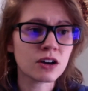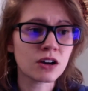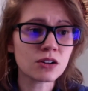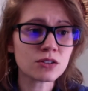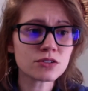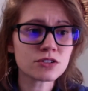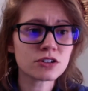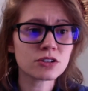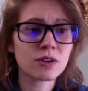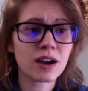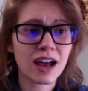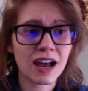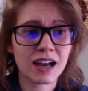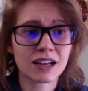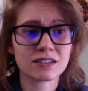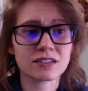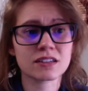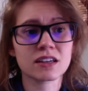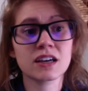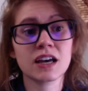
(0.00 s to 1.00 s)
Also,
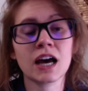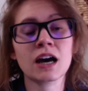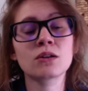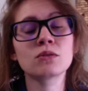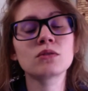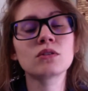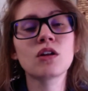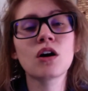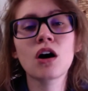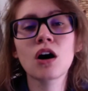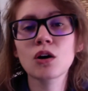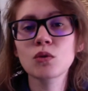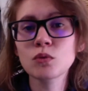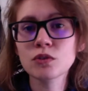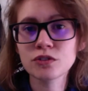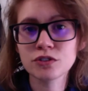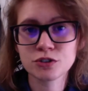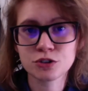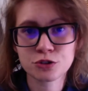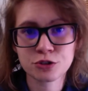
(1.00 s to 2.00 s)
ask, how long
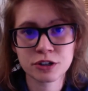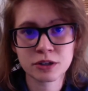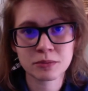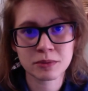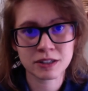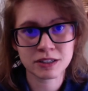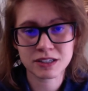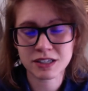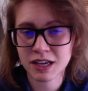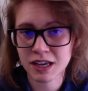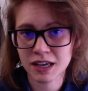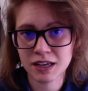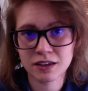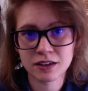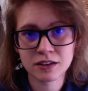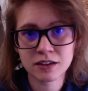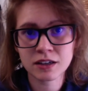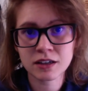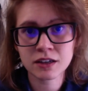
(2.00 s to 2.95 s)
will the treatment take?